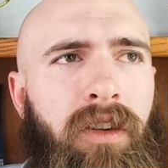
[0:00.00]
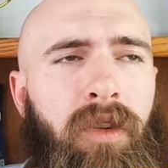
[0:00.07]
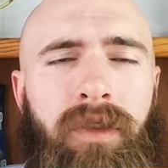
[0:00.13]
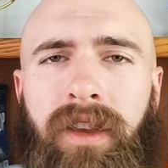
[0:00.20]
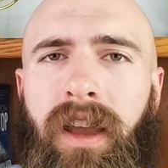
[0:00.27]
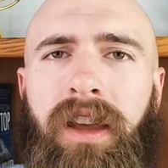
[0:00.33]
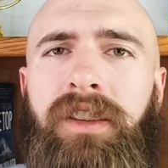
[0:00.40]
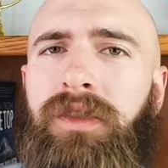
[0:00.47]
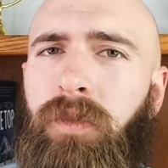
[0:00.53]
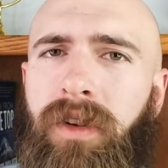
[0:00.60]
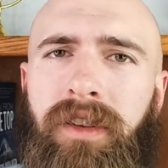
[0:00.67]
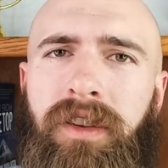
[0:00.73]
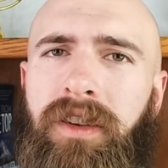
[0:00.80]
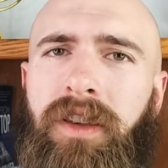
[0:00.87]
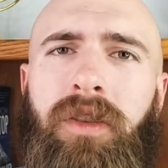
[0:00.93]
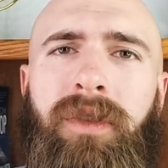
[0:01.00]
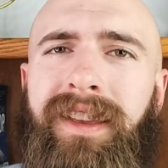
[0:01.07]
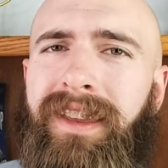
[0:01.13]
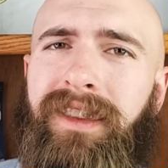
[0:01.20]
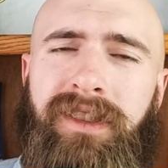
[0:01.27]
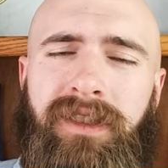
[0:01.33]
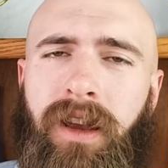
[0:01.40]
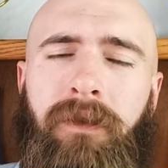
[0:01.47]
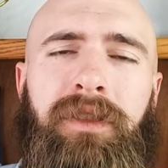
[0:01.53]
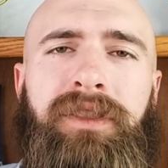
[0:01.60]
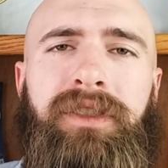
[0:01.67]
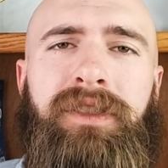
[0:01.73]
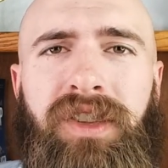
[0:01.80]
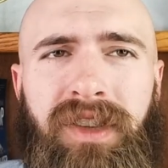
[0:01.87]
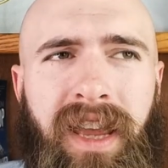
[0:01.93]
"Okay, I just want to know, in this
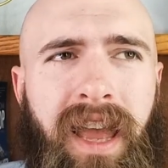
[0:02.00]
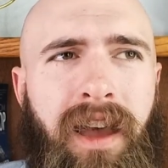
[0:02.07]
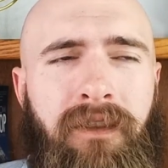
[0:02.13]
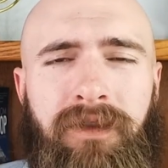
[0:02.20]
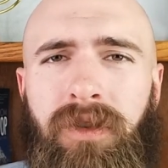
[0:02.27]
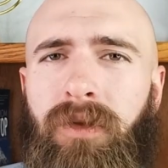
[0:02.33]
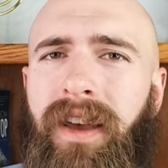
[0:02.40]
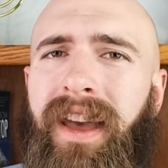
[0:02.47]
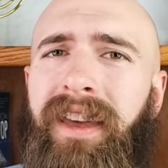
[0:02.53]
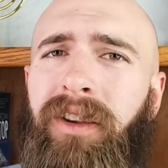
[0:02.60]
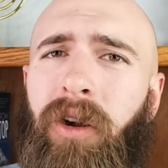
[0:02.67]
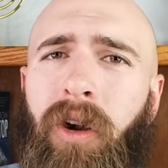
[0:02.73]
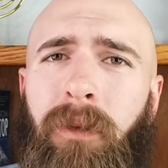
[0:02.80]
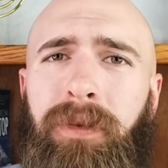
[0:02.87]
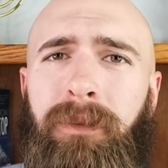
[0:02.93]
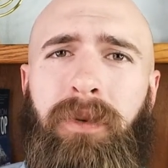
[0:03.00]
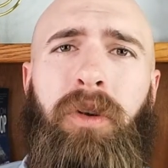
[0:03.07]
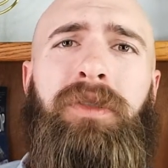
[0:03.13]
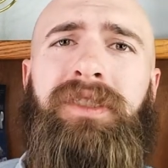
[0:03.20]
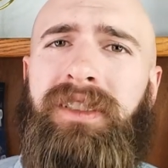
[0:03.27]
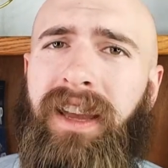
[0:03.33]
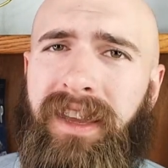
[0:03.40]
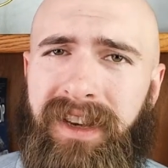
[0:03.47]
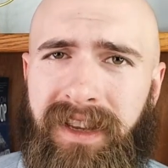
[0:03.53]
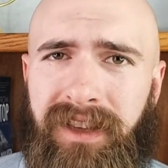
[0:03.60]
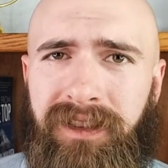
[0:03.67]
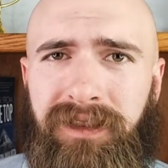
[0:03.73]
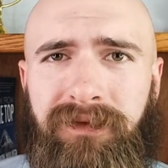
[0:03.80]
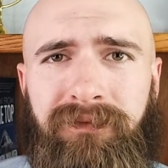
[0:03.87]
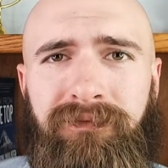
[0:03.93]
conversation, have you at all proposed
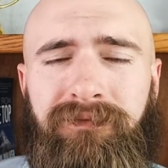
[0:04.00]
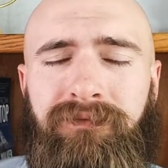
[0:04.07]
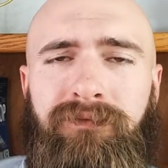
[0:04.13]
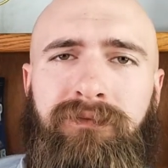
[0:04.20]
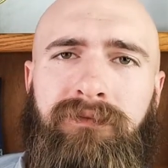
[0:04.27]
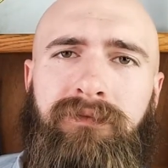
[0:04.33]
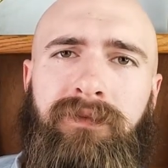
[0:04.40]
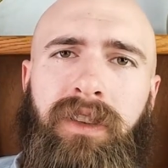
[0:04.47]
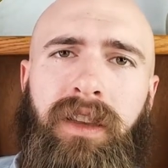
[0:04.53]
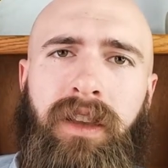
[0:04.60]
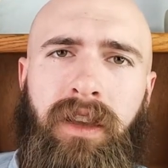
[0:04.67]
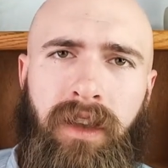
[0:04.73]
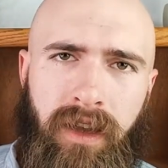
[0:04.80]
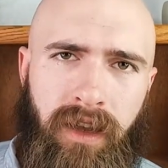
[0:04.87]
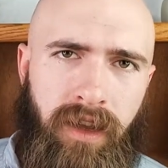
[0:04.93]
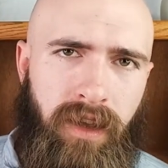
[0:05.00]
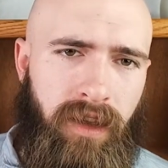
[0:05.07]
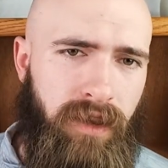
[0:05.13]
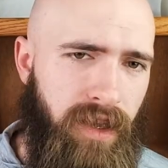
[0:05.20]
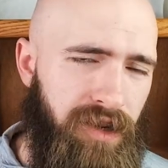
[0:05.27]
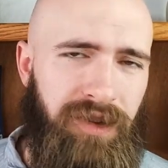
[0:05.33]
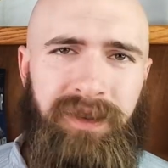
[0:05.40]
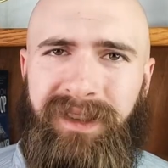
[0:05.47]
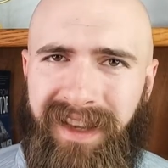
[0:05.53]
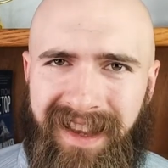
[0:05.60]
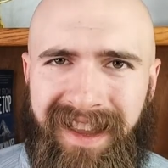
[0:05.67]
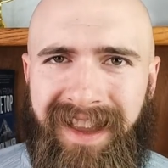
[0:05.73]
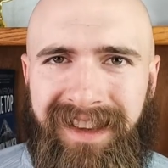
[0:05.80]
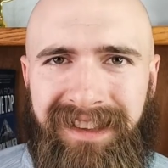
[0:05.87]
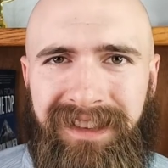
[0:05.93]
ideas?" They should
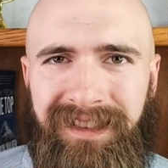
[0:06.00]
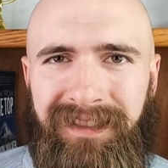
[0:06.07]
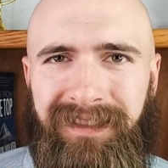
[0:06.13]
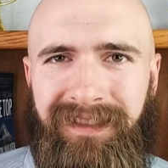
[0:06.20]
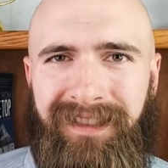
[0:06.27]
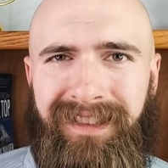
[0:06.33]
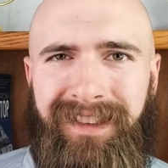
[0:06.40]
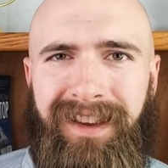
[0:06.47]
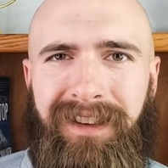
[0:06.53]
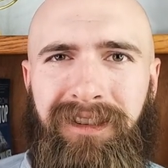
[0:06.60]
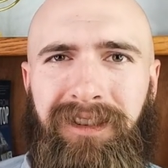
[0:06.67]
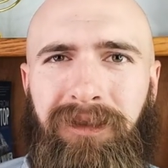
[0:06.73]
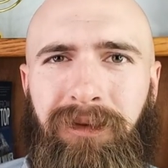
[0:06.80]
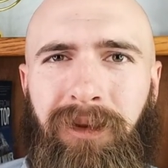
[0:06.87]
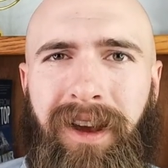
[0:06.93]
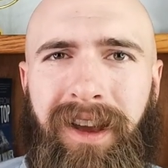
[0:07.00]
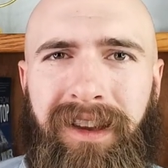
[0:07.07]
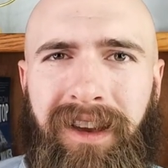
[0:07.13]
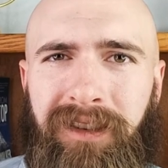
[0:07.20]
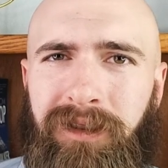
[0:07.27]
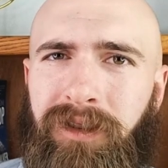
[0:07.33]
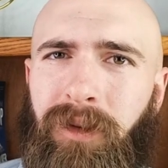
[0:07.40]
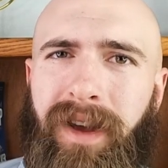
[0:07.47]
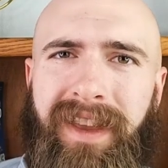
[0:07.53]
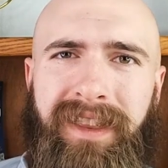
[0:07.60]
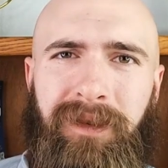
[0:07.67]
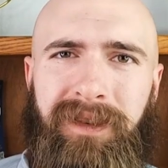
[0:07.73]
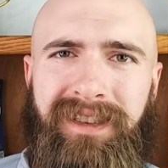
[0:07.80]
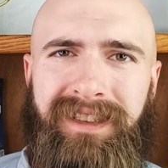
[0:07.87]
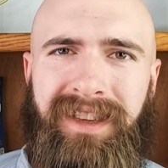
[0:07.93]
say yes. I don't know why
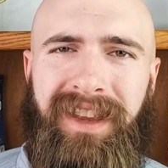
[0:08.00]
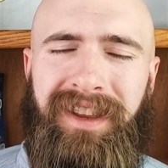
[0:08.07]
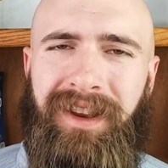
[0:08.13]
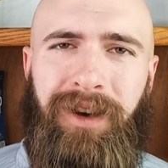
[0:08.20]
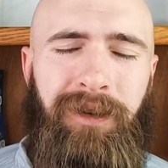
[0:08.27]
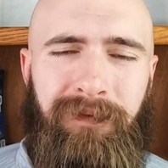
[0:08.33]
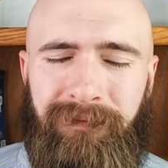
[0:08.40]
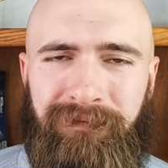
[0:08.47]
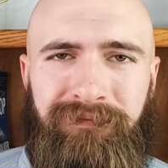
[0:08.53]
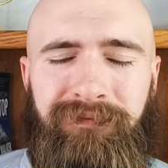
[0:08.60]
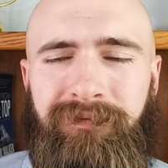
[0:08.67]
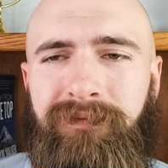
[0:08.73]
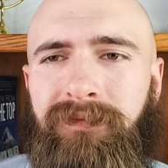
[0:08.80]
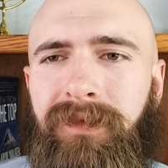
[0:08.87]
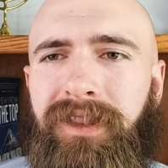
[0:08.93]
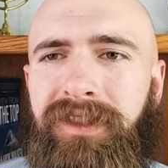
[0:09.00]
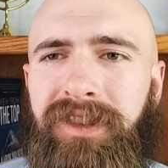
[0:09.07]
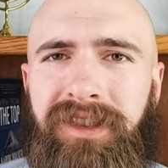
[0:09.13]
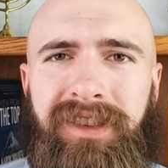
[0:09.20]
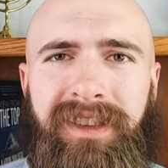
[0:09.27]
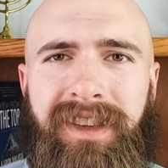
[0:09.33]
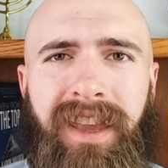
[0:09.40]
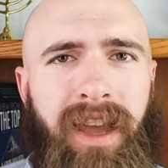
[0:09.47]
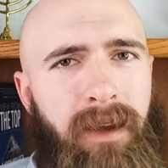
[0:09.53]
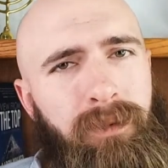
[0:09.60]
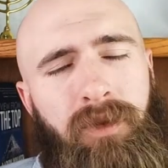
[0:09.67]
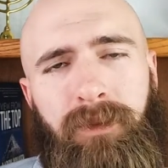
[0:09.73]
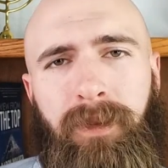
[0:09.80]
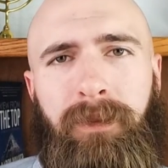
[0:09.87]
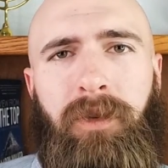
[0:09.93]
they would say no. They should say, "Yeah, I
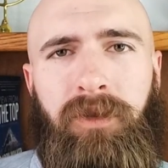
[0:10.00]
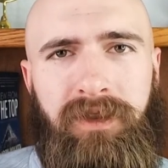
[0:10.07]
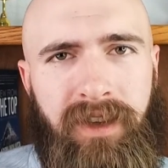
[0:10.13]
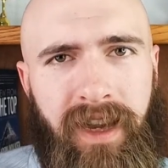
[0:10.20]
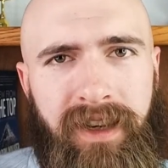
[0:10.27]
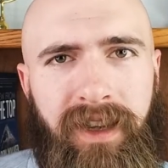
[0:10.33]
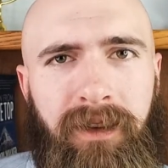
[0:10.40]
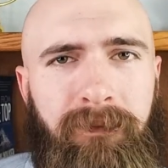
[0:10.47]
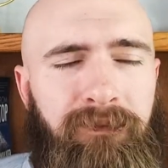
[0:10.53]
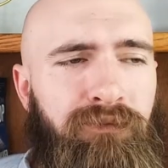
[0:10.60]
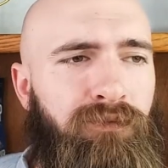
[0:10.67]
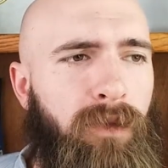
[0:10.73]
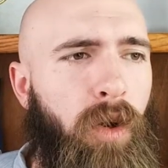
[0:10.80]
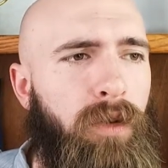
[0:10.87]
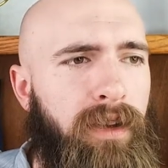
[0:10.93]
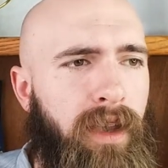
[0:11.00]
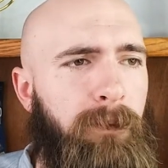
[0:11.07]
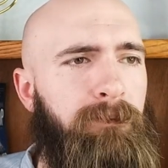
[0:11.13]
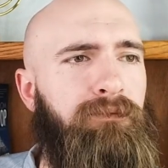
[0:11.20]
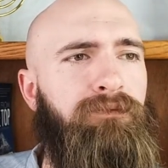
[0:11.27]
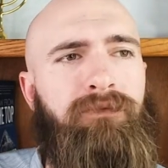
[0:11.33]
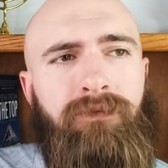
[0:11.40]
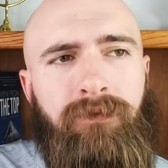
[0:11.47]
proposed an idea." "Okay.